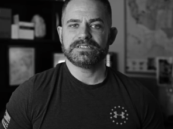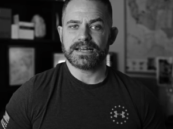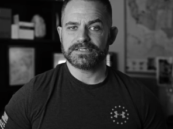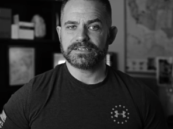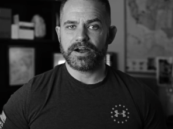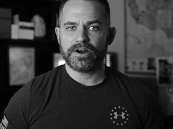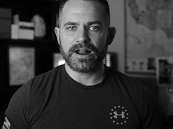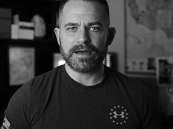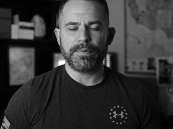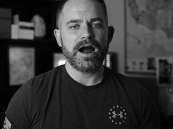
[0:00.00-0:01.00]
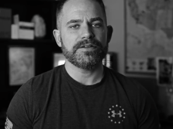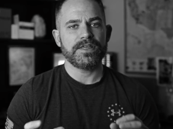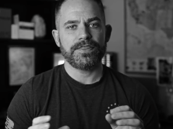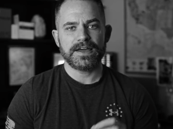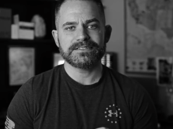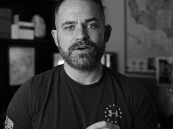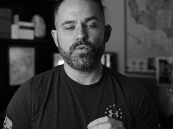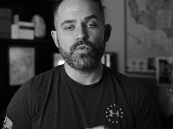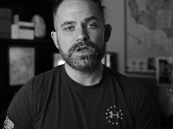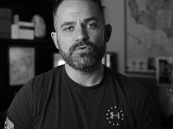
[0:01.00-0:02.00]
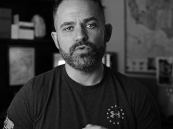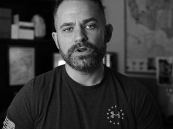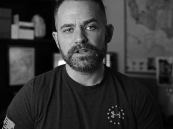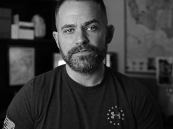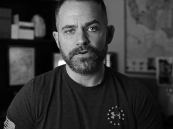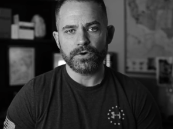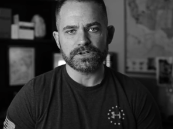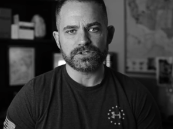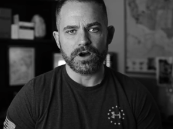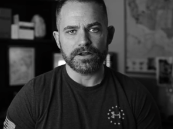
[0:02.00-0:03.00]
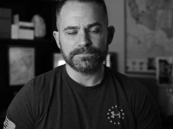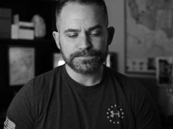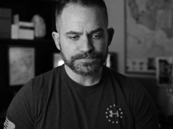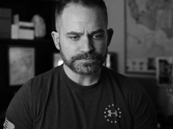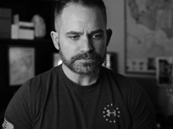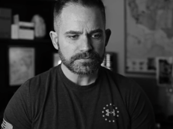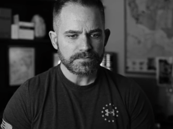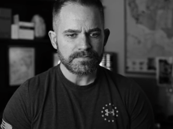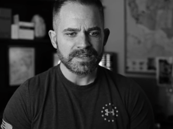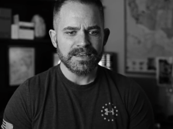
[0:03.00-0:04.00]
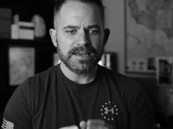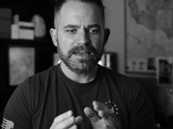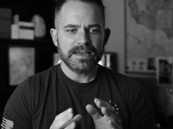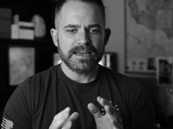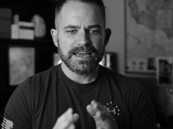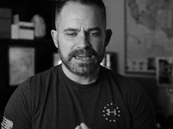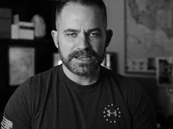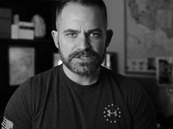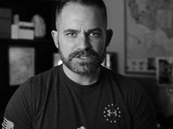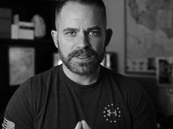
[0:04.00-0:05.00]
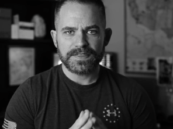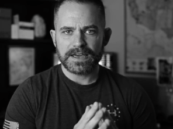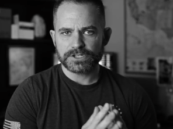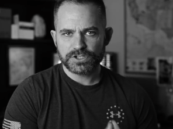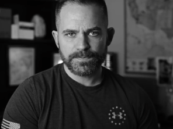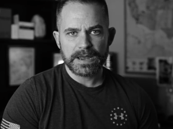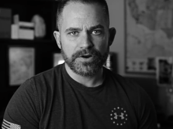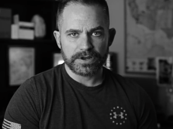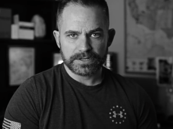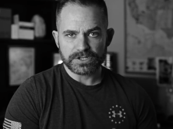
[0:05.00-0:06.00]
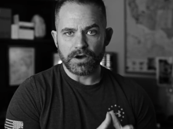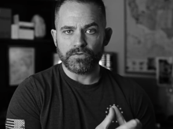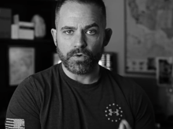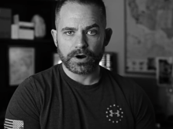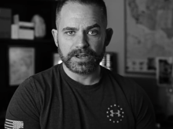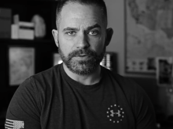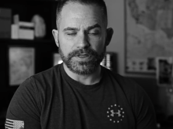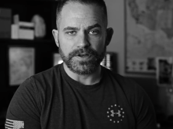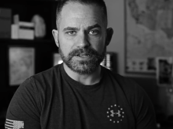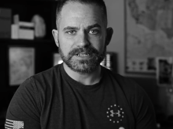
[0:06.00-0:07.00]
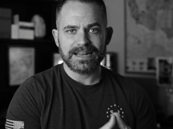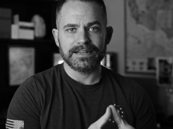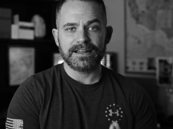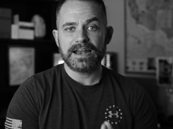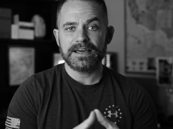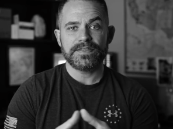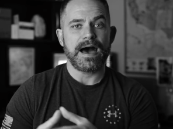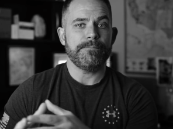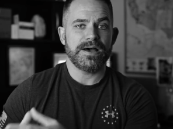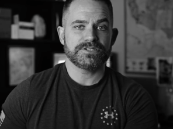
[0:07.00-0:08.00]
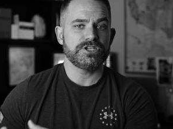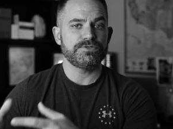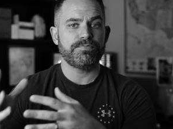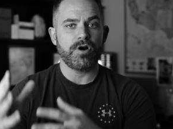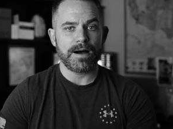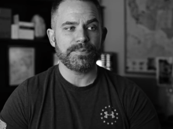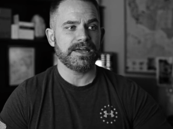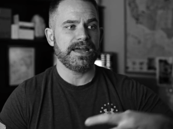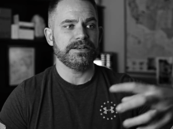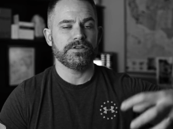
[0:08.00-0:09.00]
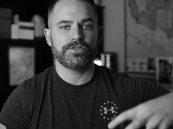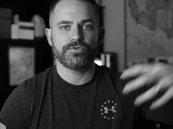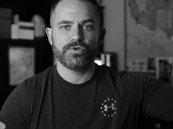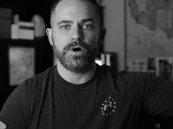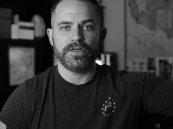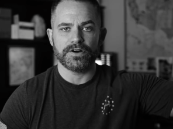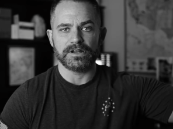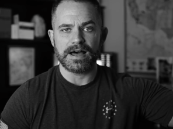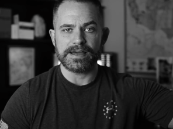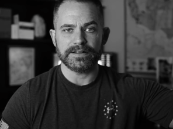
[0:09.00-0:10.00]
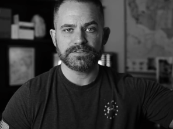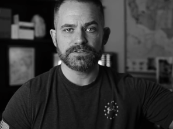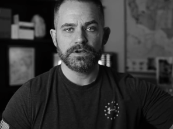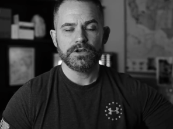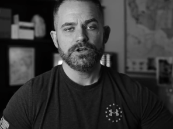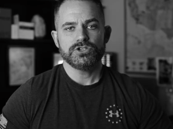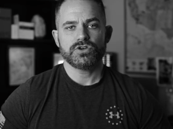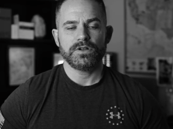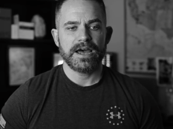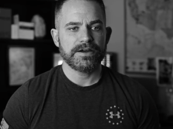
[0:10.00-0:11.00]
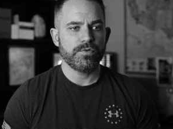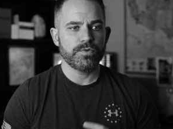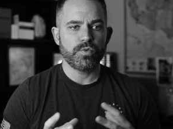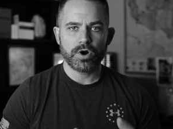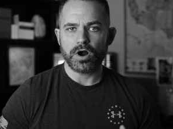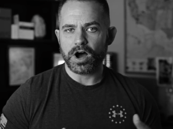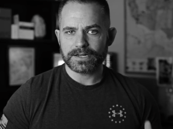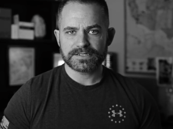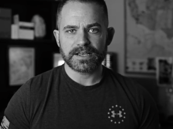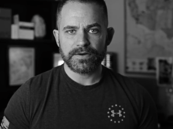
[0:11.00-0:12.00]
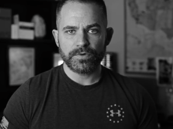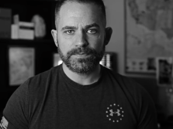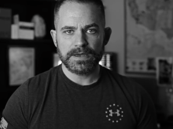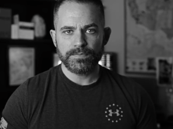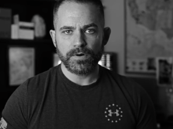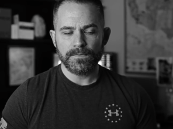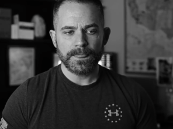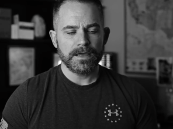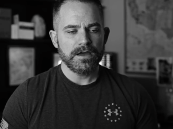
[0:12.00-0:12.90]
sets Sarah and I apart and the things that we really focus on is the experience of working with us and letting that message propagate through other clients. So like when we're on site with people,